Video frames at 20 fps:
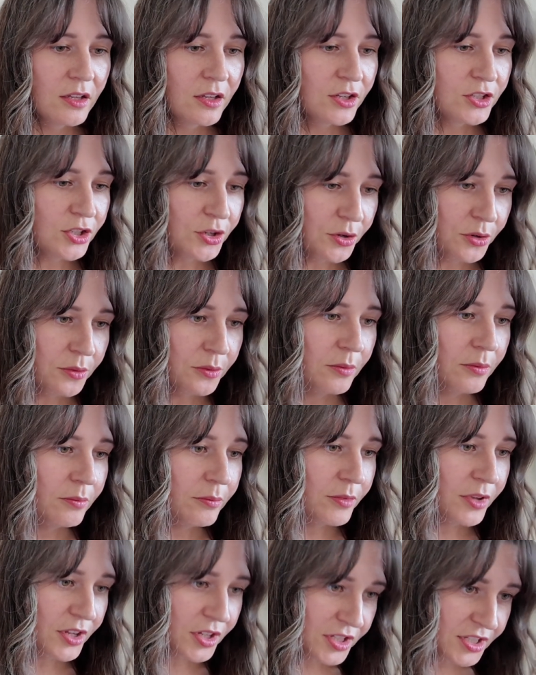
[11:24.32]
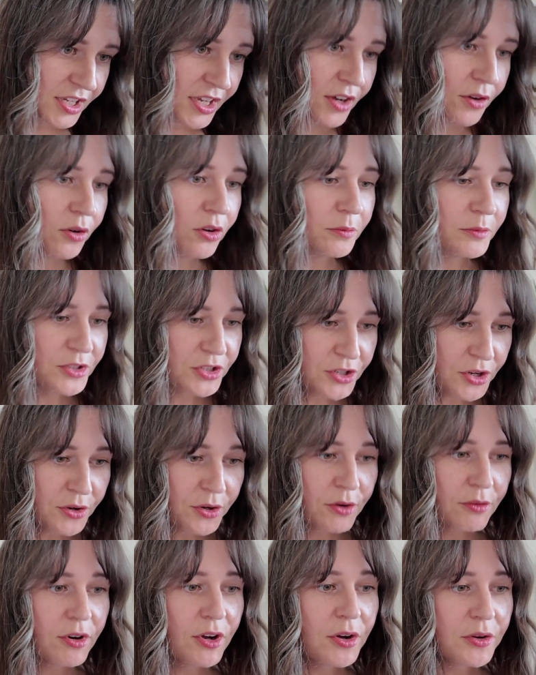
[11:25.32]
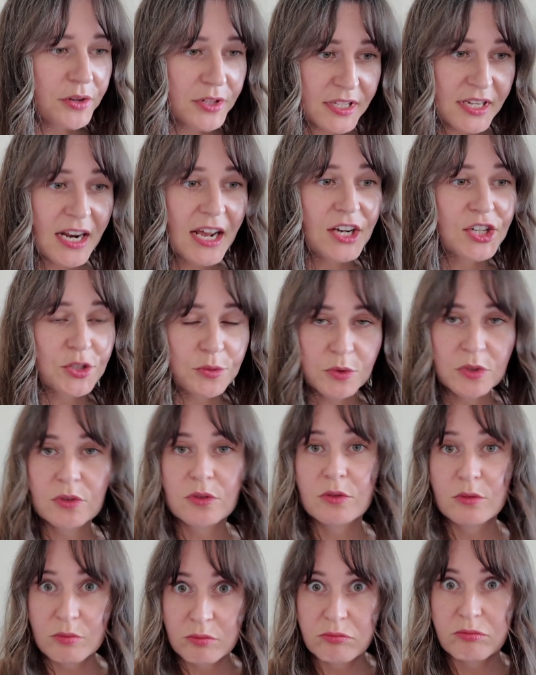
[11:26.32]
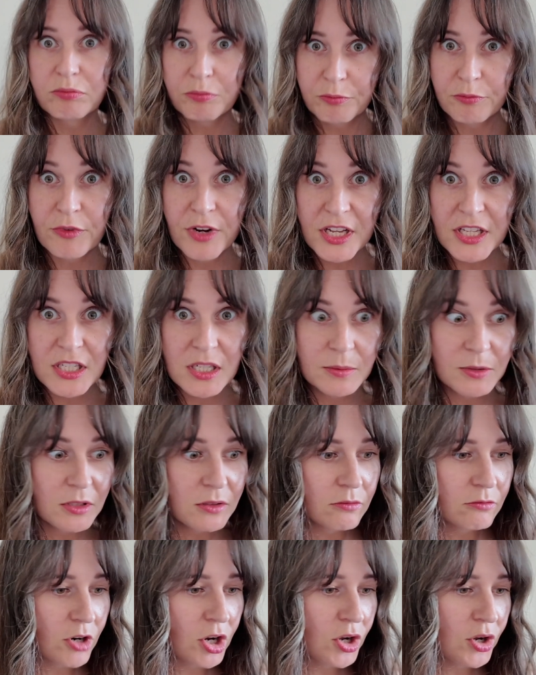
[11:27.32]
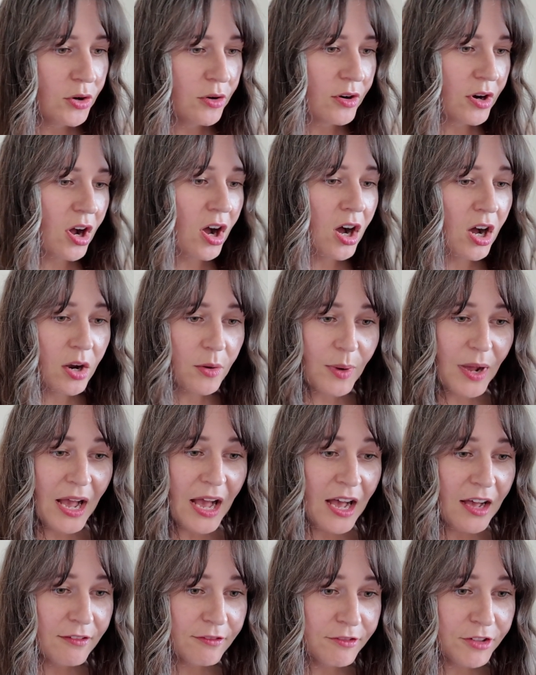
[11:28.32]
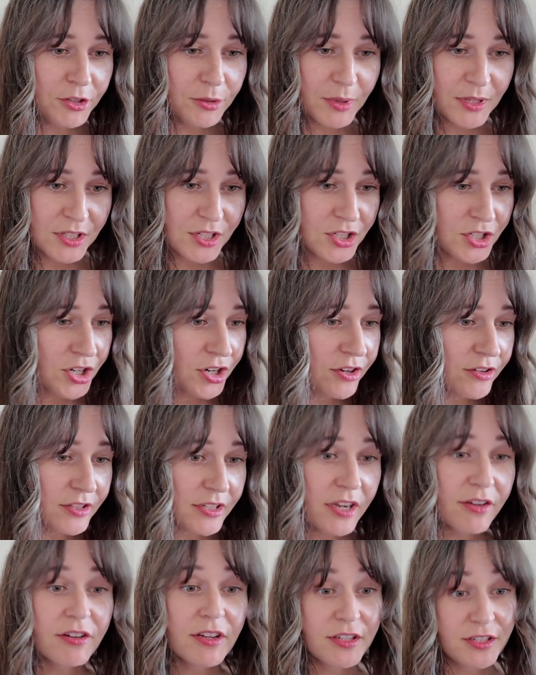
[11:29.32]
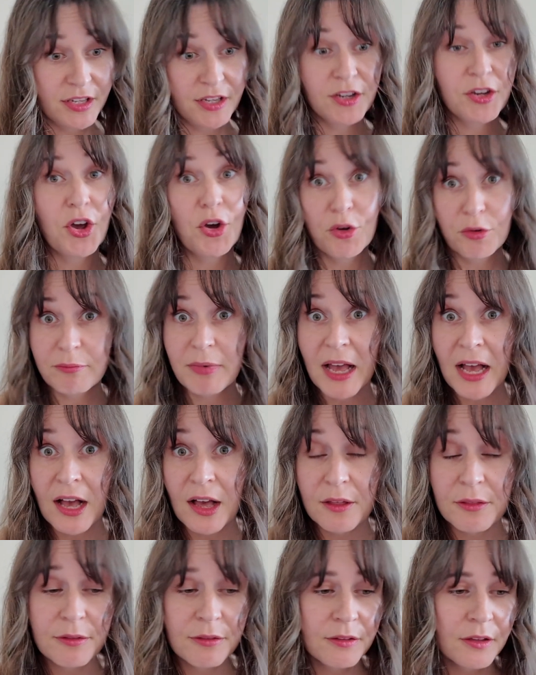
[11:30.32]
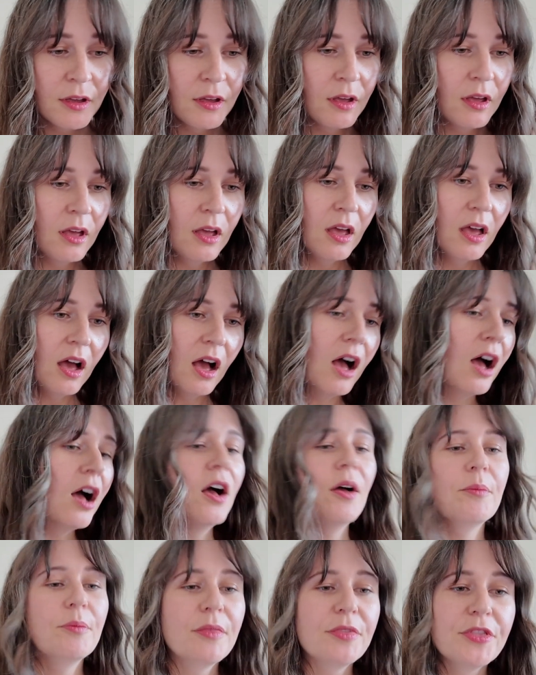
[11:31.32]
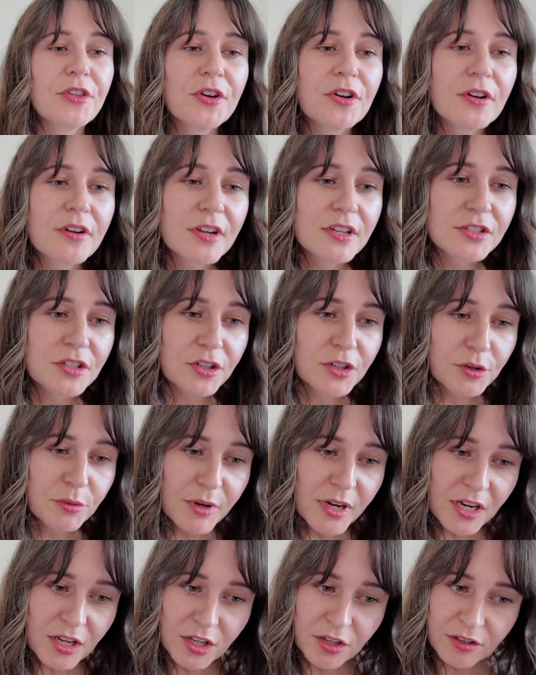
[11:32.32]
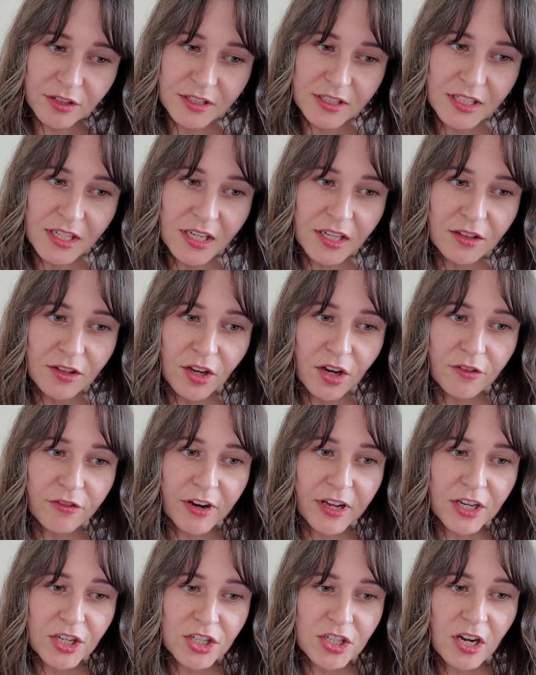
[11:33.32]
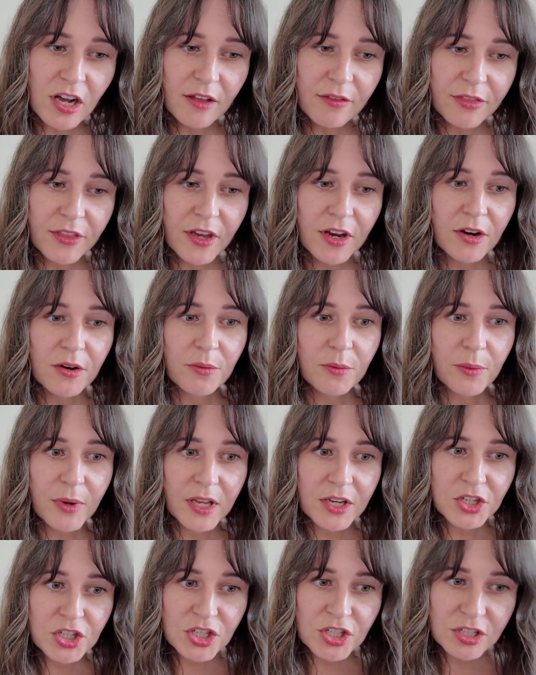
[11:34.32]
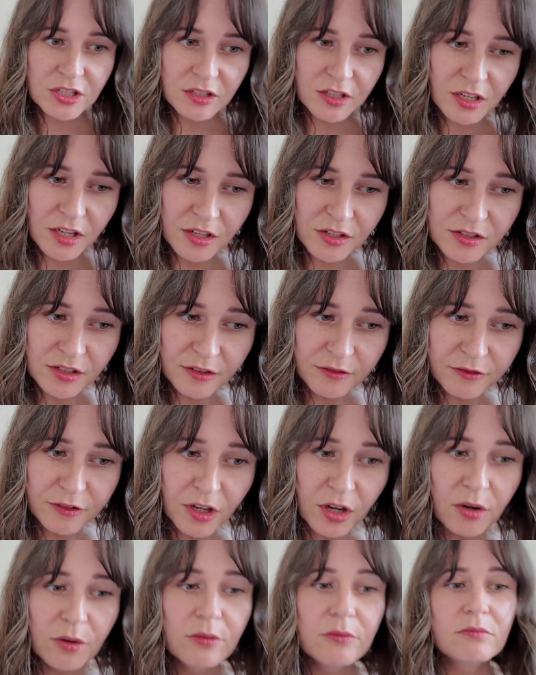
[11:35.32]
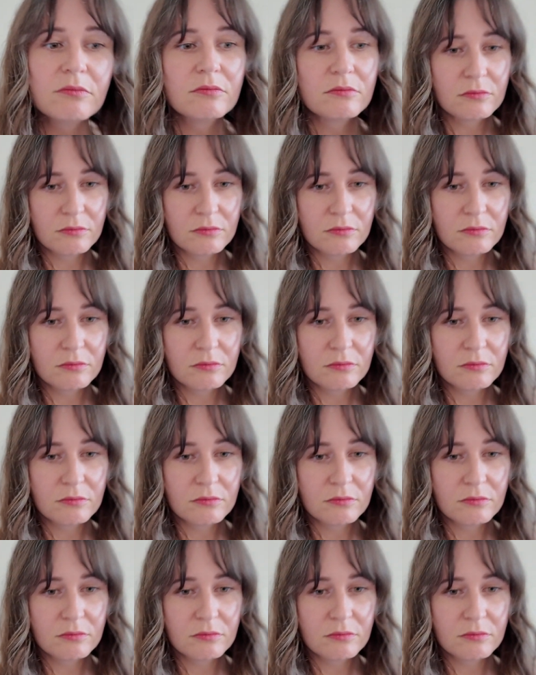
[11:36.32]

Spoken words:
So you can see Old Muskoka Road is an actual reasonable road. Ottawa Avenue, as it turns out, is a goat path. There is a creek you can see in the overhead shot there, which is of note.